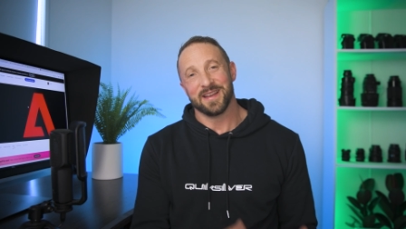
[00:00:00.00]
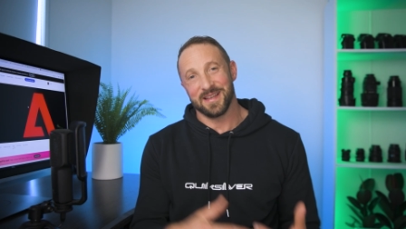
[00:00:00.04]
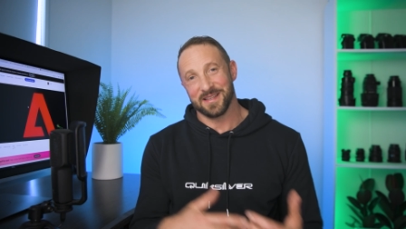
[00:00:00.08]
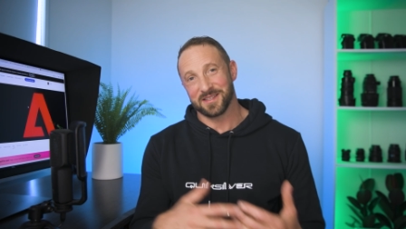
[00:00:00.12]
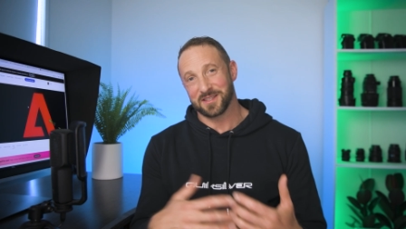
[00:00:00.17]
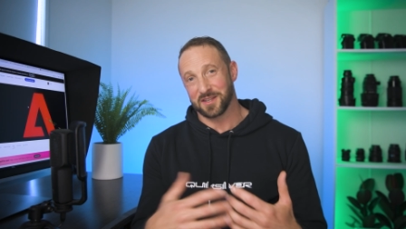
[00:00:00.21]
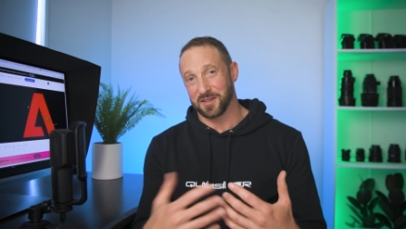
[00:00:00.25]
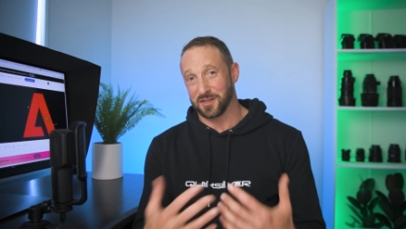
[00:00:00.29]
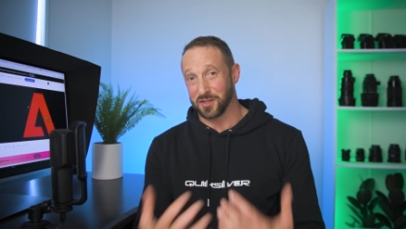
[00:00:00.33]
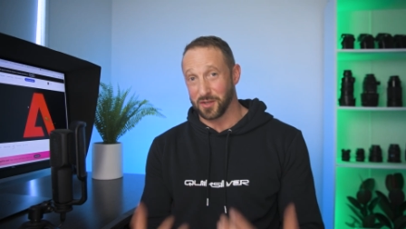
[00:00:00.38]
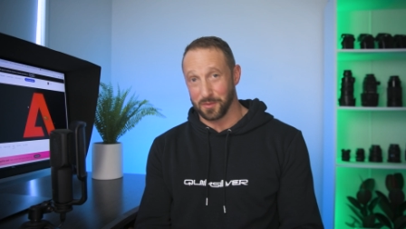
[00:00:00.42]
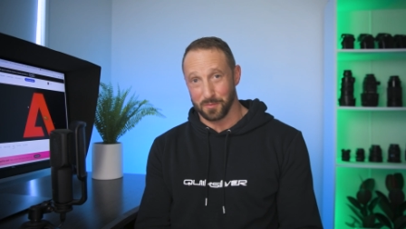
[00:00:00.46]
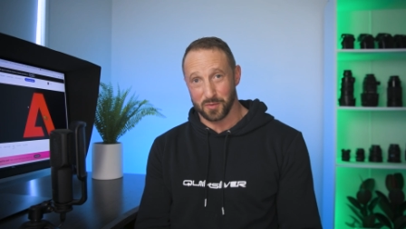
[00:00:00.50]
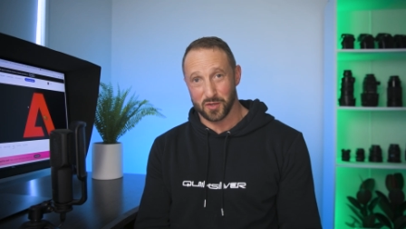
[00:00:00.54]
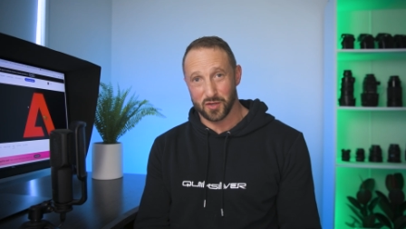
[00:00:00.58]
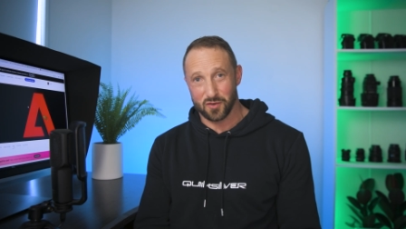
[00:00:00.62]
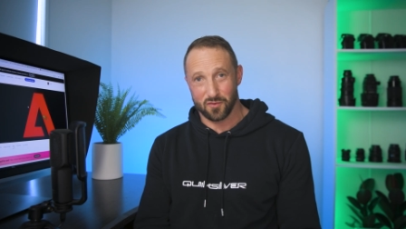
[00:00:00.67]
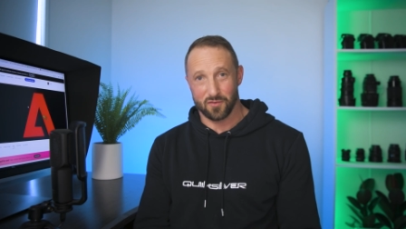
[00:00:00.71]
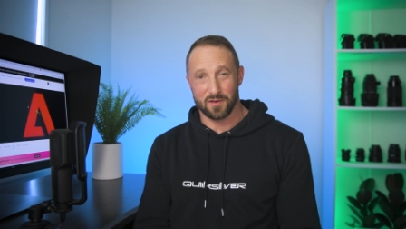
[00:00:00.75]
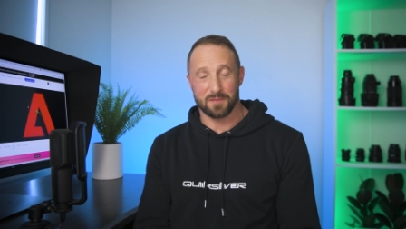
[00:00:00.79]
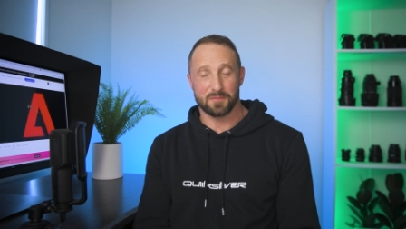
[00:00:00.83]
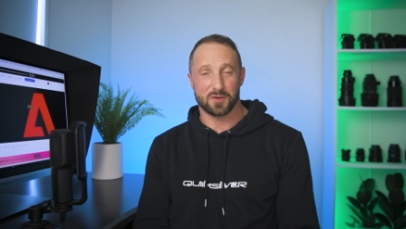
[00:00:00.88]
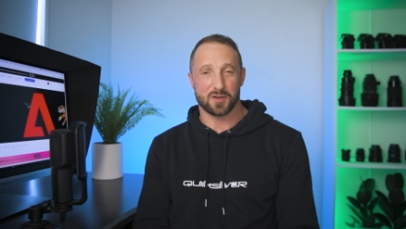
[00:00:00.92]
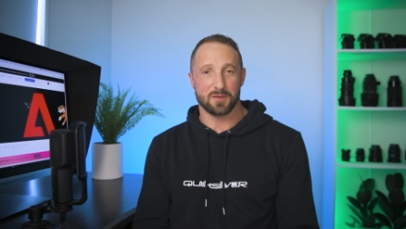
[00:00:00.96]
It's a
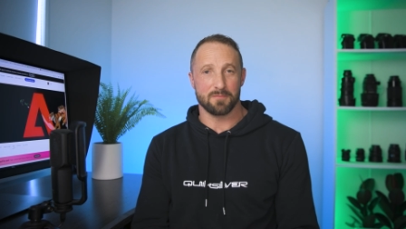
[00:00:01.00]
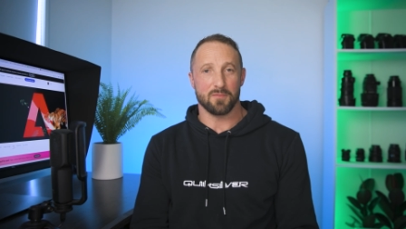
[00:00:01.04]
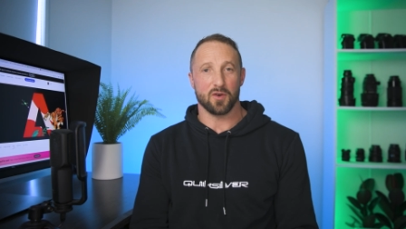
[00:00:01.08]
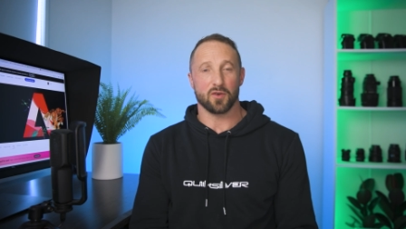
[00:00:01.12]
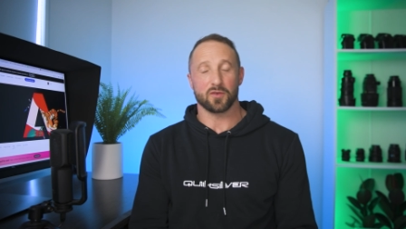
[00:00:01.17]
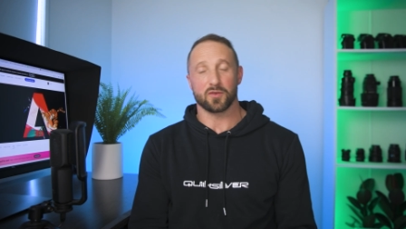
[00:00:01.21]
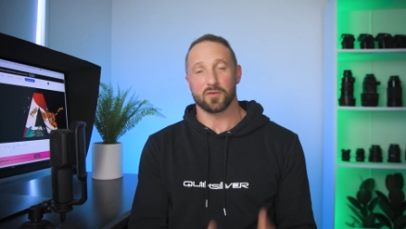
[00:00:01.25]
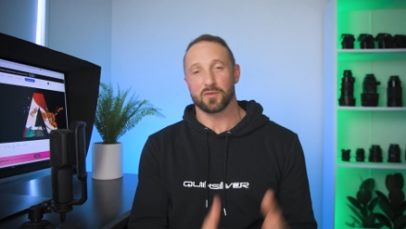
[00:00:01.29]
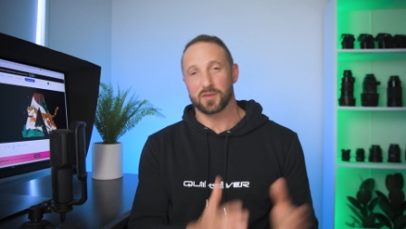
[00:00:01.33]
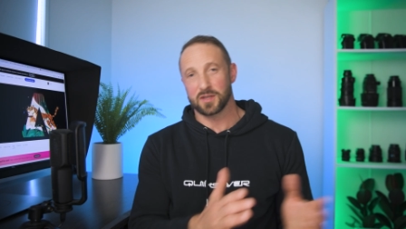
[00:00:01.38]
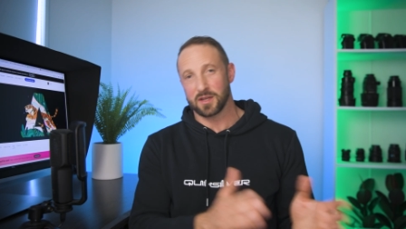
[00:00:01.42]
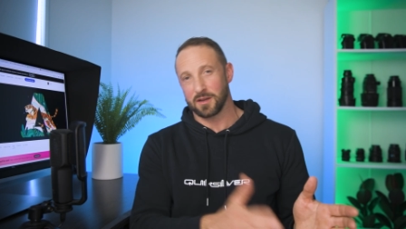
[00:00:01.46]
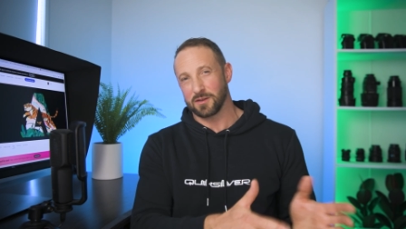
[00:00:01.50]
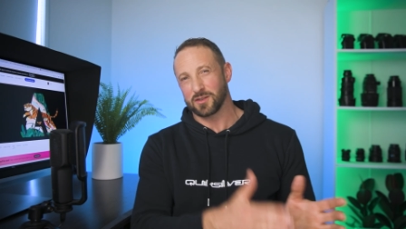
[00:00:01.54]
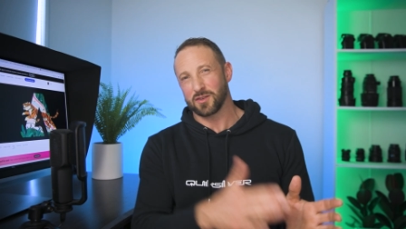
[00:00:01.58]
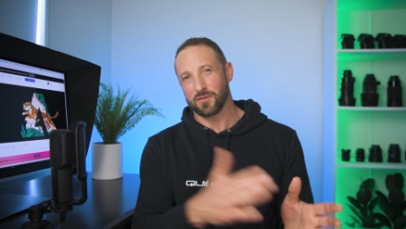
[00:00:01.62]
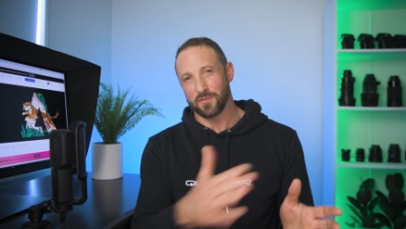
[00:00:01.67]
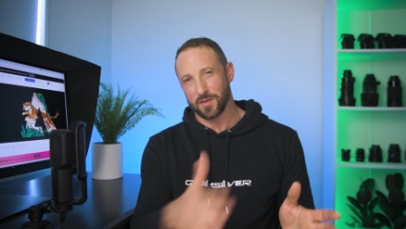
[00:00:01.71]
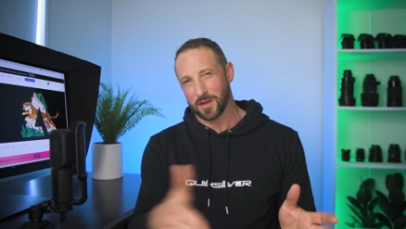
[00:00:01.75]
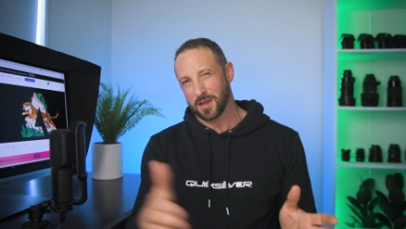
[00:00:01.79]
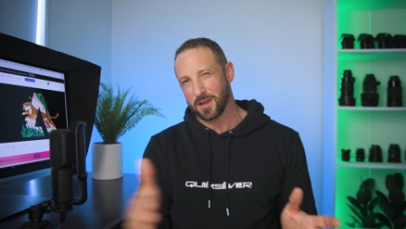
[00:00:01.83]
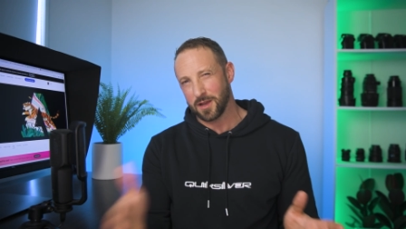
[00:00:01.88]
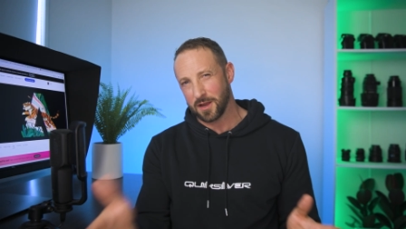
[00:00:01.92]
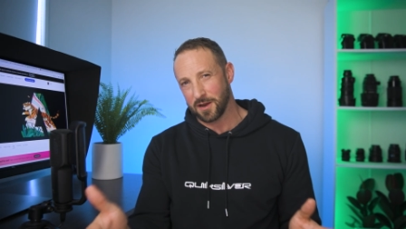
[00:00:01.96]
subscription model, so it's a
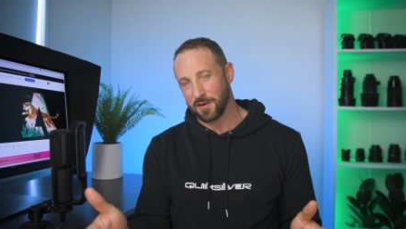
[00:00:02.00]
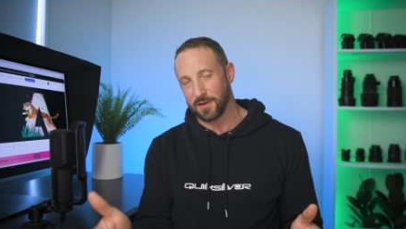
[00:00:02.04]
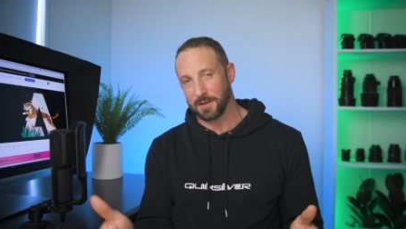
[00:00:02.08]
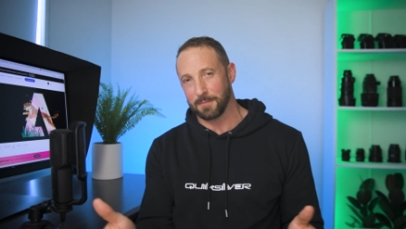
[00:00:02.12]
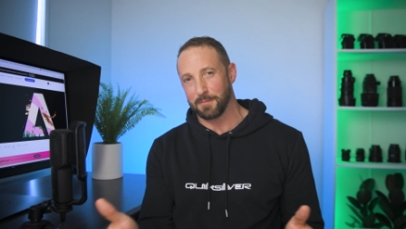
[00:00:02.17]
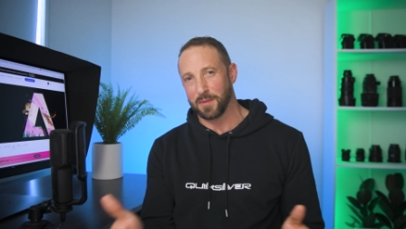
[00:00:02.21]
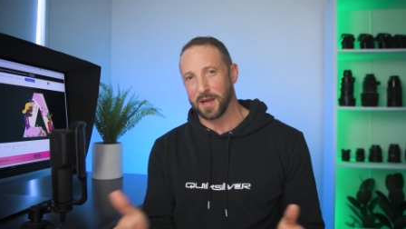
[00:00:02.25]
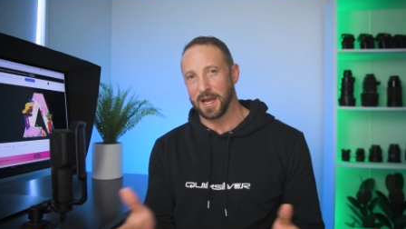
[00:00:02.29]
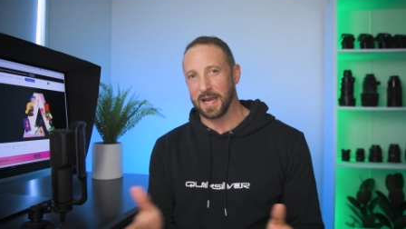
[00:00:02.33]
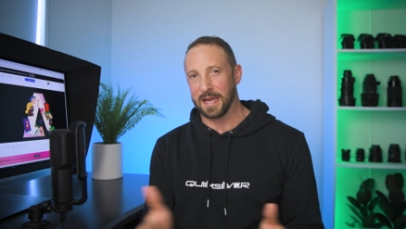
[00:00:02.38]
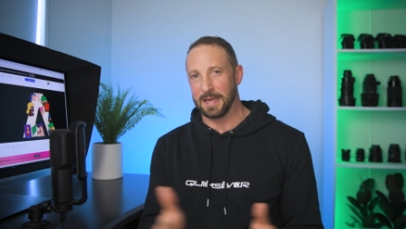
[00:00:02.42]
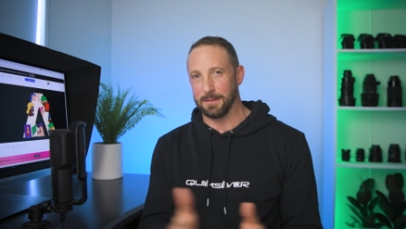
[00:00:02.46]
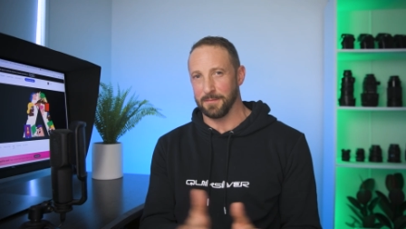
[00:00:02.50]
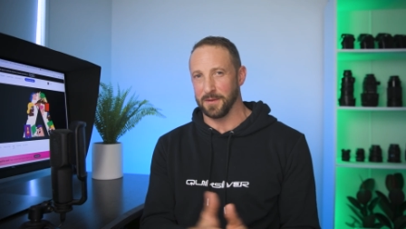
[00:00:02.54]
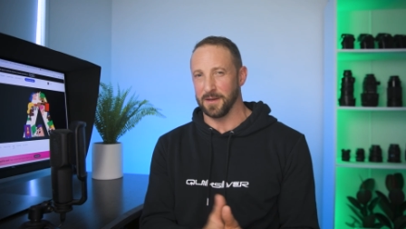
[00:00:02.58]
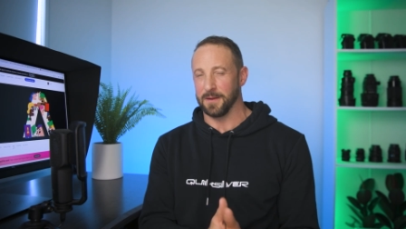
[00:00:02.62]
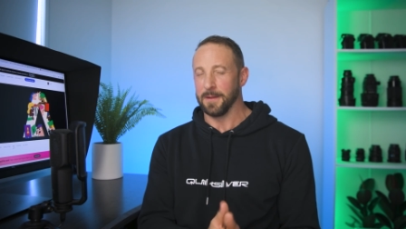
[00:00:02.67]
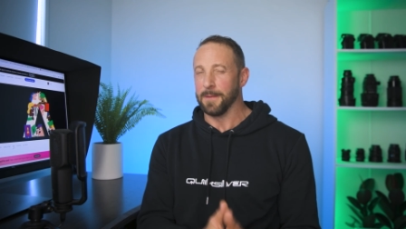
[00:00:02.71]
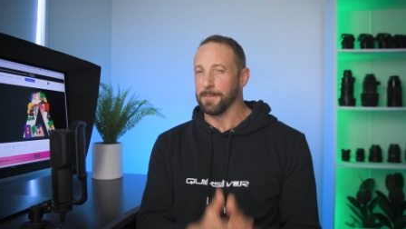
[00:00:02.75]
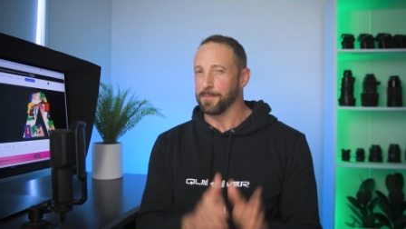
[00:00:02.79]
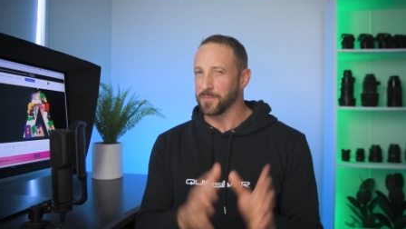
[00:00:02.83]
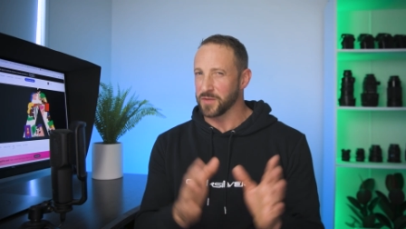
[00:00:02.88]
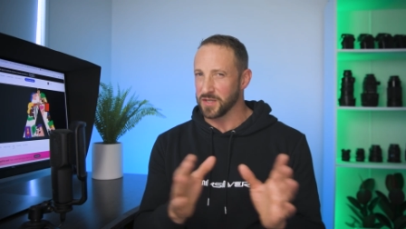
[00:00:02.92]
recurring payment.